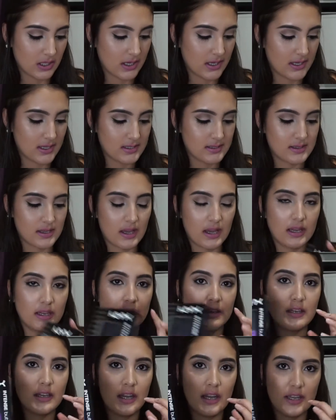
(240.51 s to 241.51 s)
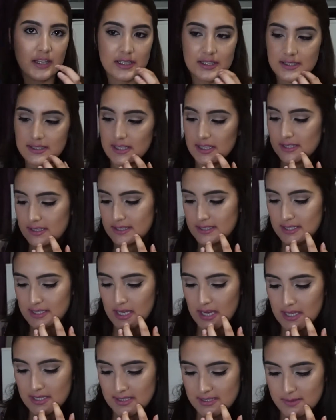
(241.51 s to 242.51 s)
is a NYX
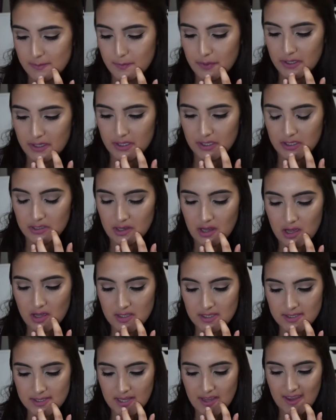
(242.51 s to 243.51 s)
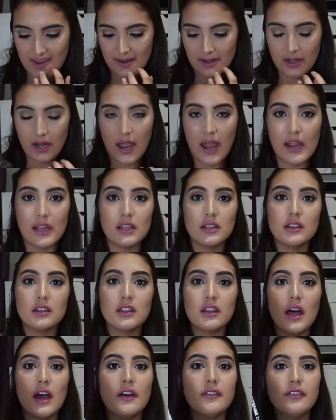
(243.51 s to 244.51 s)
Intense Butter Gloss, and I
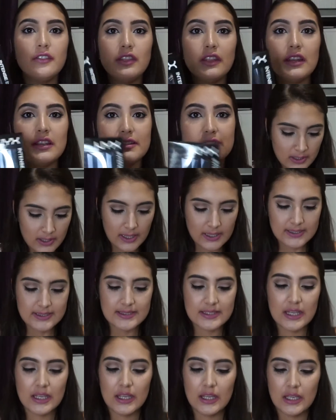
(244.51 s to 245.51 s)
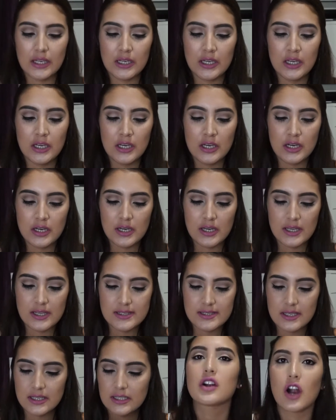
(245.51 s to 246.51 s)
love these. Next thing in here
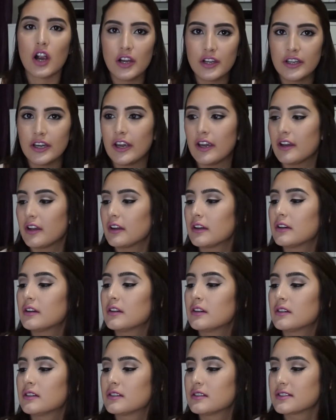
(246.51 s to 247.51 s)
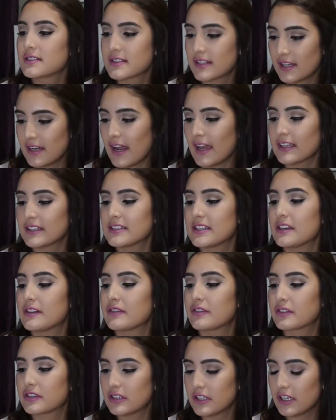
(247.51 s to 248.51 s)
is a Garnier Skin
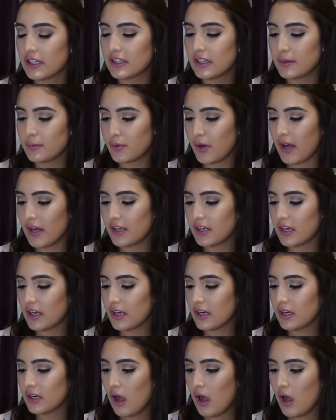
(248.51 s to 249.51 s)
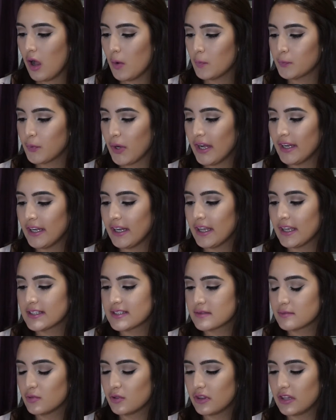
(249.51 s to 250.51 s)
Active Clearly Brighter um, Brightening
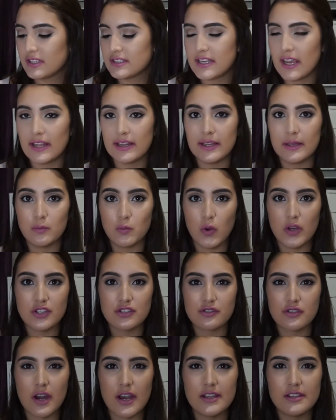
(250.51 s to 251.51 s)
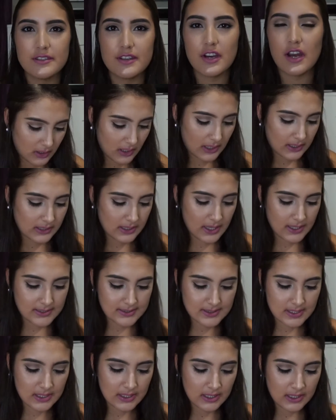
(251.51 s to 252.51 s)
and Smoothie Daily Moisturizer. Okay, next
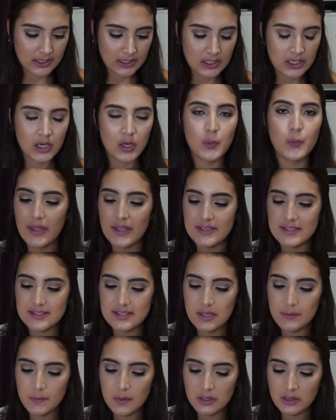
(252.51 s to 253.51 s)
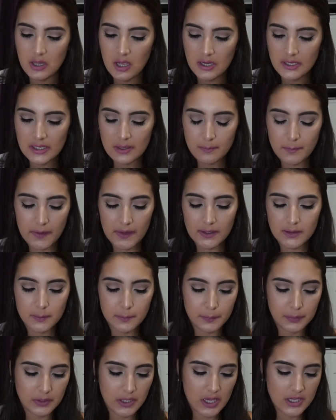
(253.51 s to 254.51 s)
thing in here, it's the Milani
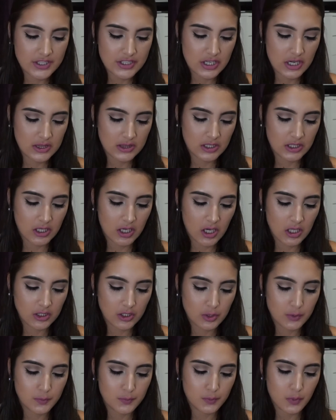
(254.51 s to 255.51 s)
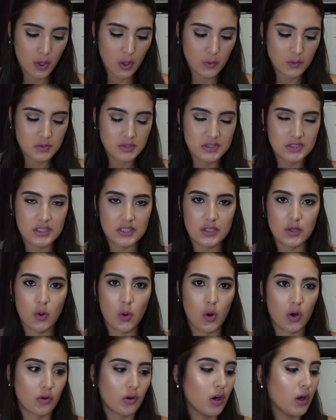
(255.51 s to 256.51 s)
Baked Blush in the color Rose
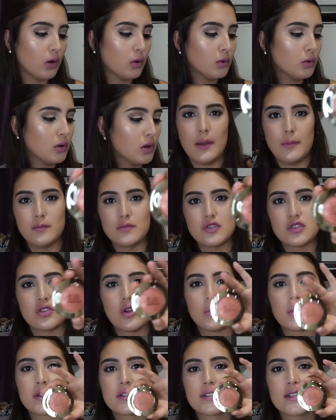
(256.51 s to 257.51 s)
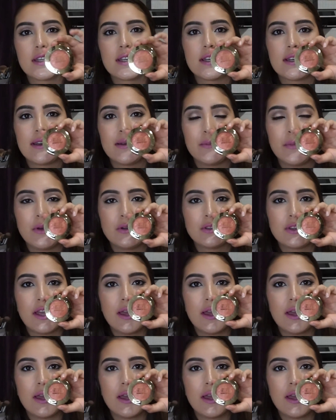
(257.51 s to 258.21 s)
d'Oro. I'm so excited about